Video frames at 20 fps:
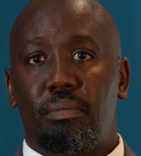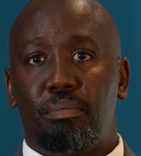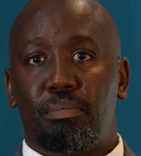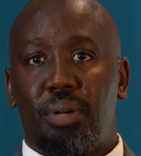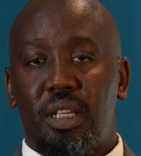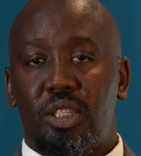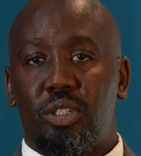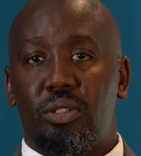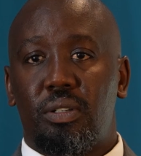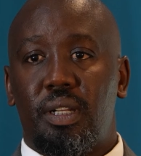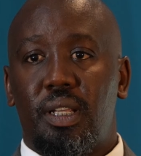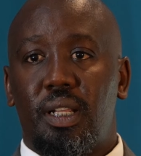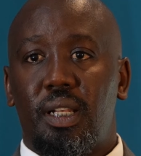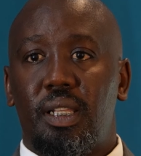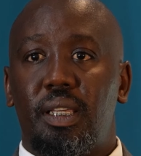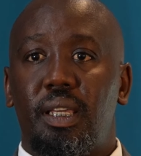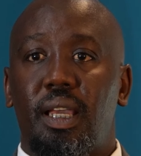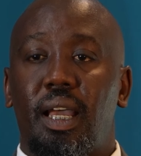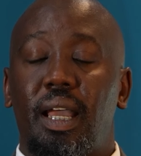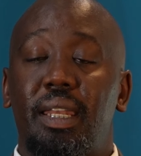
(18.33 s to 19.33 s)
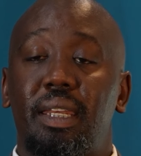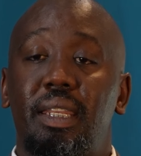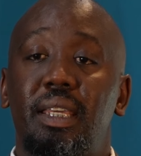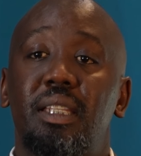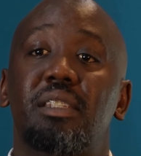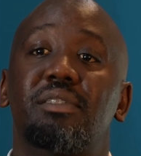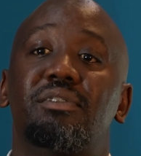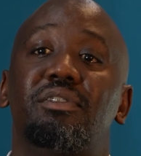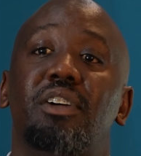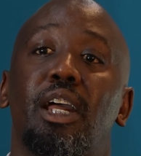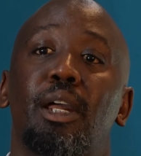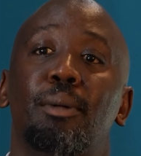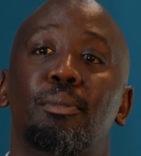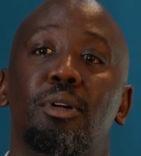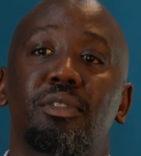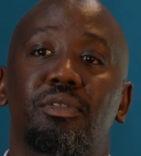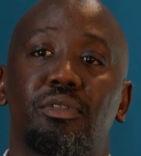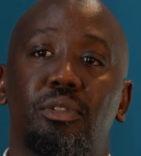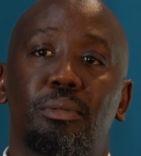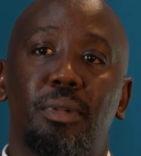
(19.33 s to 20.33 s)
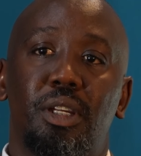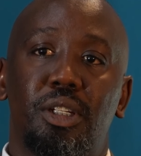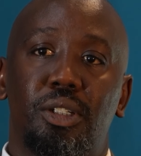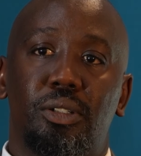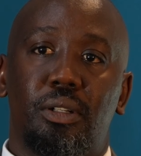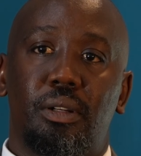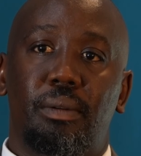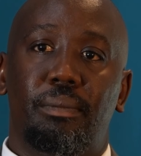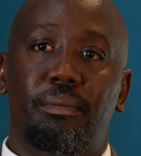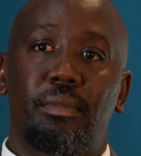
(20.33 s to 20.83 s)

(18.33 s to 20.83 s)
personally identifiable information.